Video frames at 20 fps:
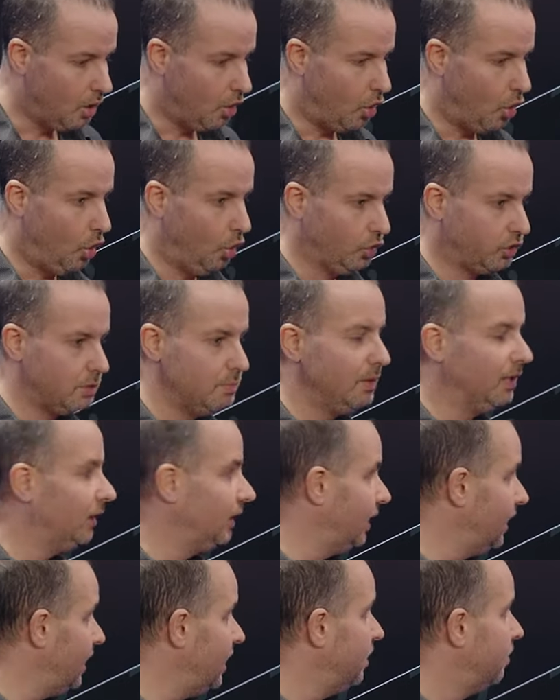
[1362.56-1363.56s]

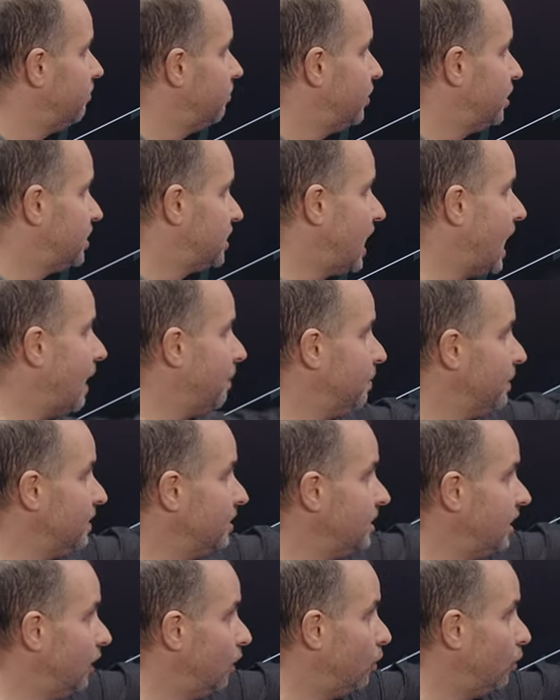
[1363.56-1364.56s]
ultimately the topping
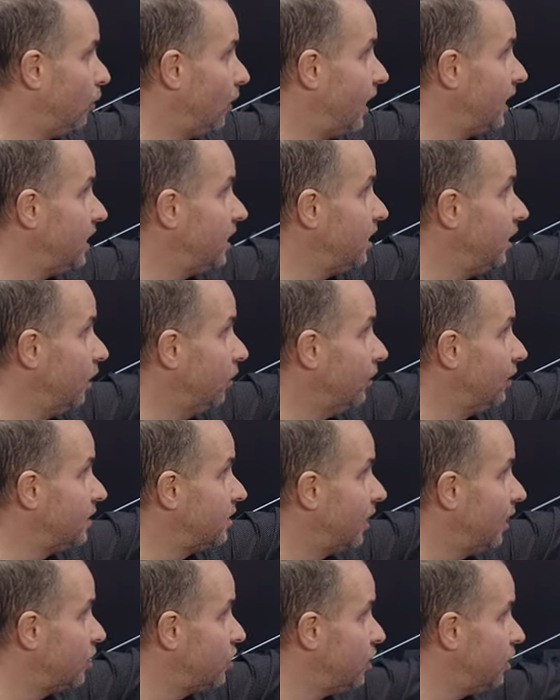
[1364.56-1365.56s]
tail right here that
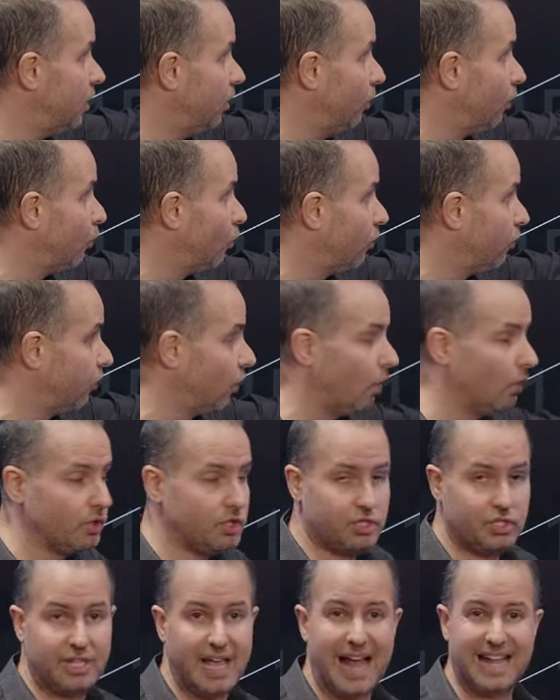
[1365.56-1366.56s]
touched here in reverse,
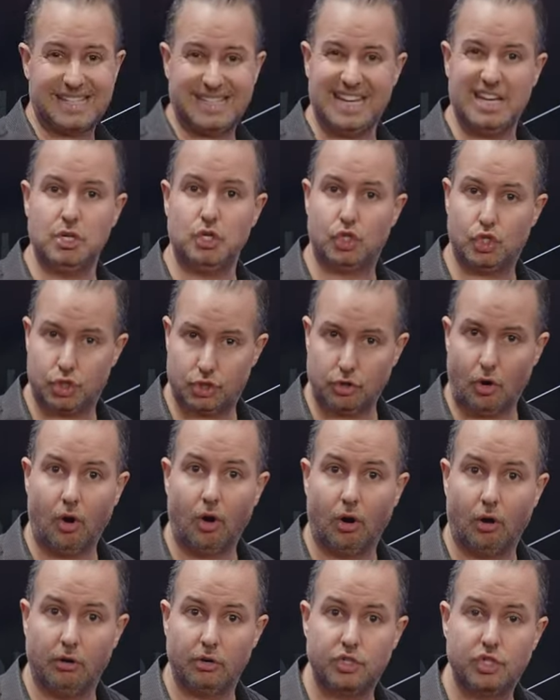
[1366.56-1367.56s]
that's in
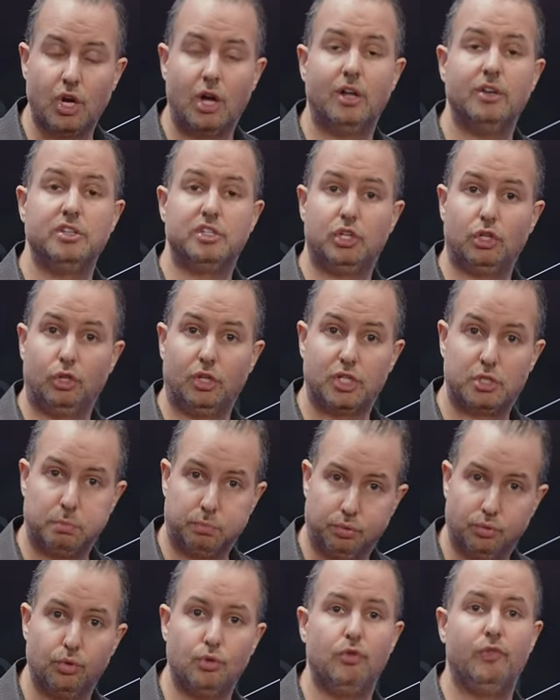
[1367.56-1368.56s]
charge until it's
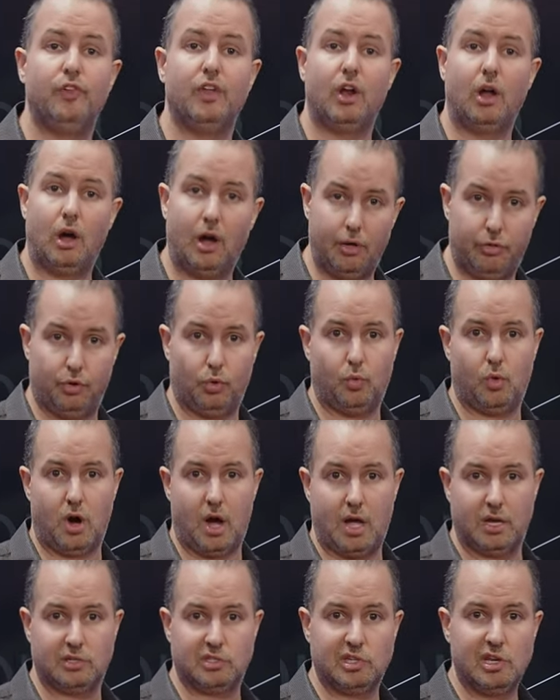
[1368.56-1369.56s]
proven
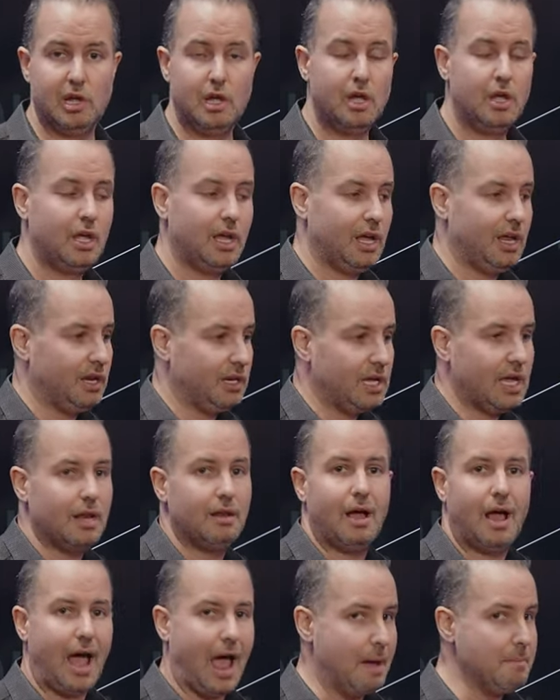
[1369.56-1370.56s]
otherwise. And again,
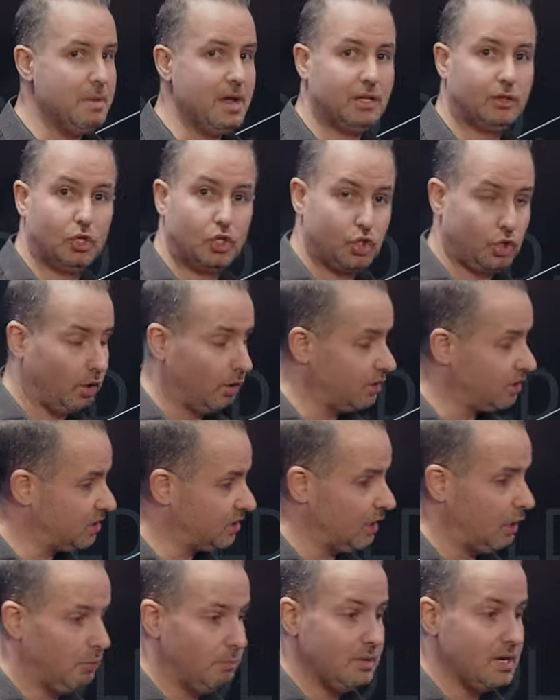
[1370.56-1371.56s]
I make the charts
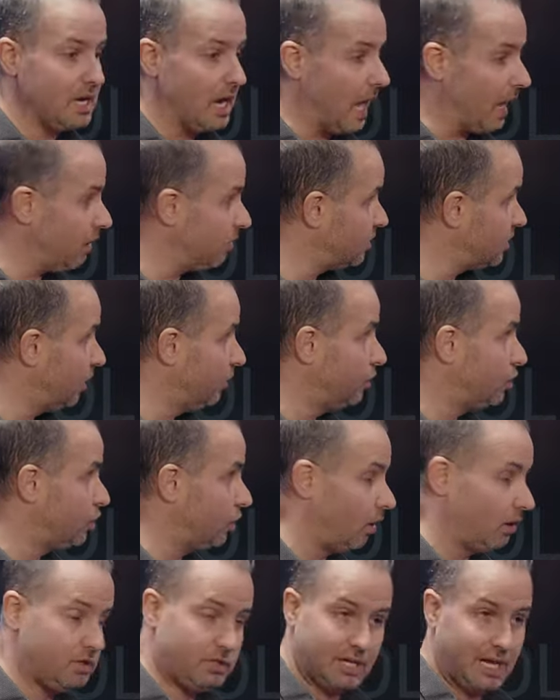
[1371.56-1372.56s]
tell me. I don't tell the
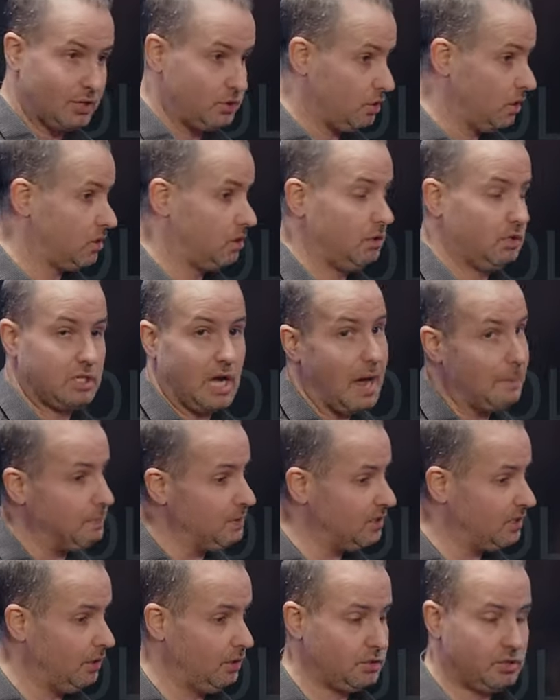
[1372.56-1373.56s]
charts. That's just the topping
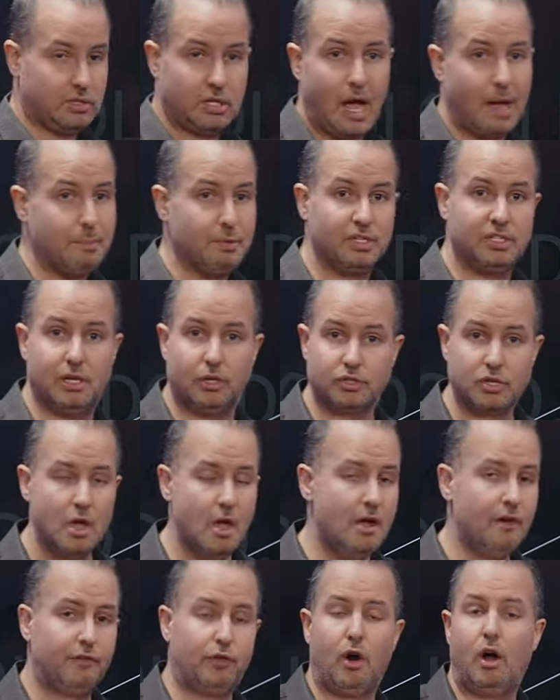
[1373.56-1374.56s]
tails are topping tails.
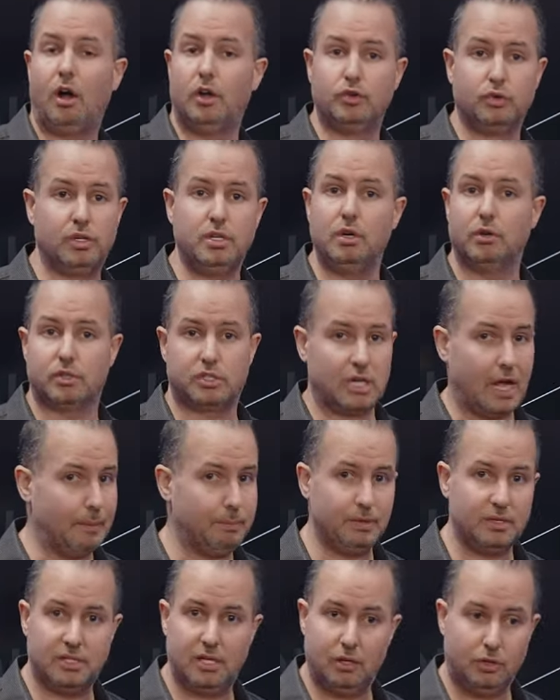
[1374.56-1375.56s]
For 100 years,
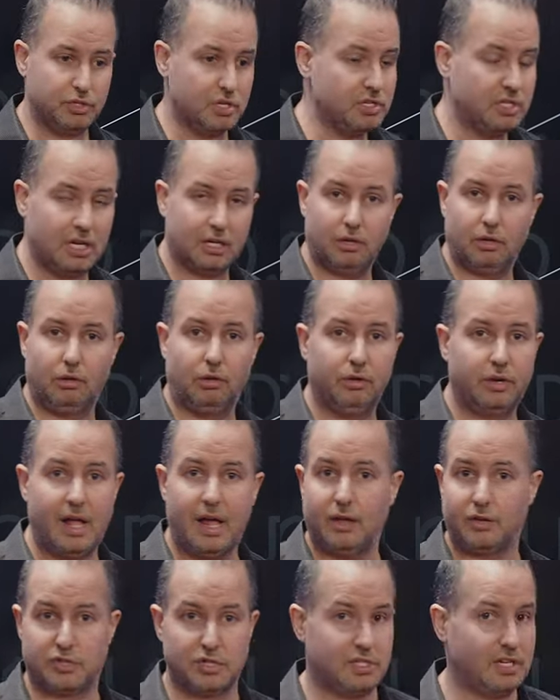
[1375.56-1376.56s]
topping tails in technical
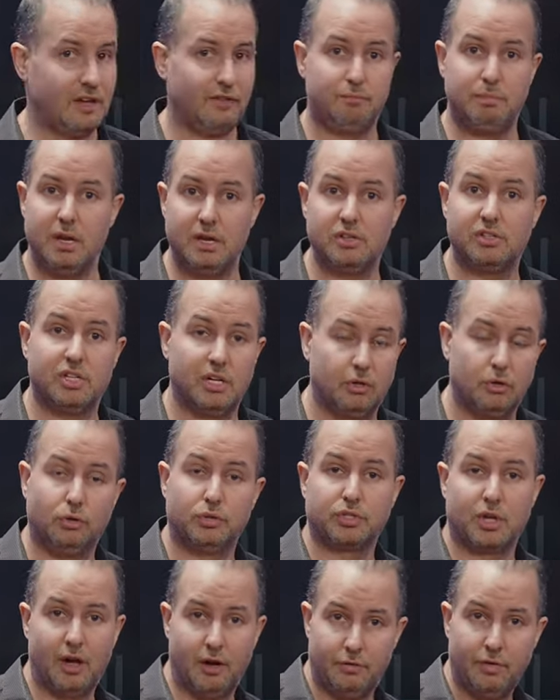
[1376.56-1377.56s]
analysis have been
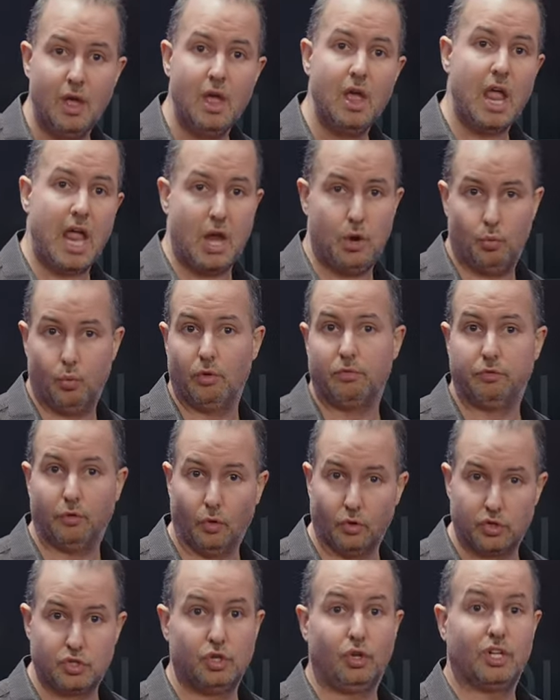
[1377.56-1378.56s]
signals of a
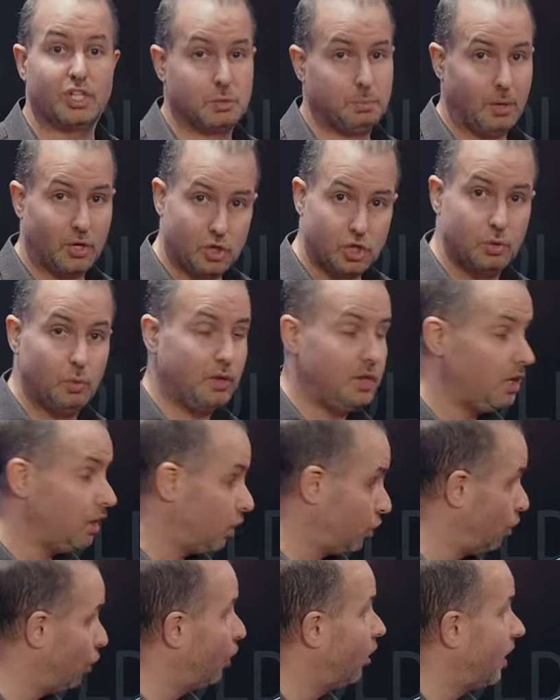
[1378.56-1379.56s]
reversal, especially when they
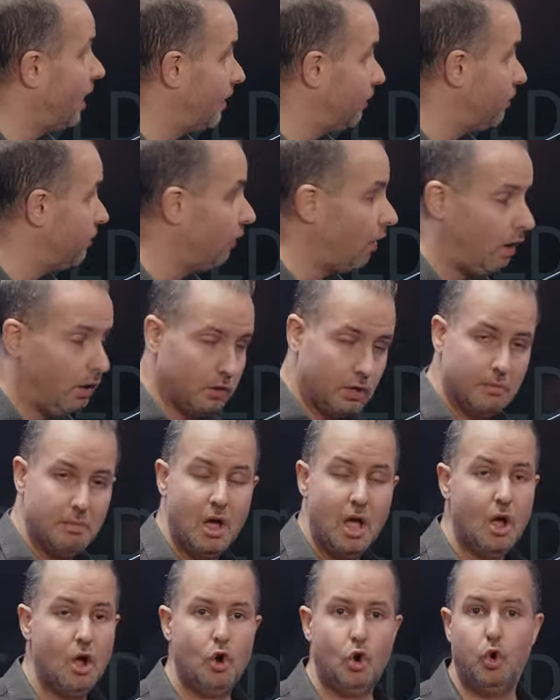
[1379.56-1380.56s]
occur on heavy volume.
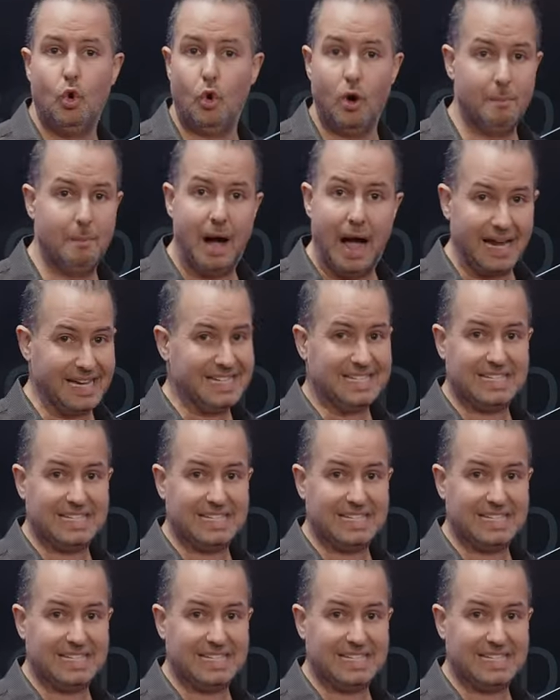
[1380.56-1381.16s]
Who am I to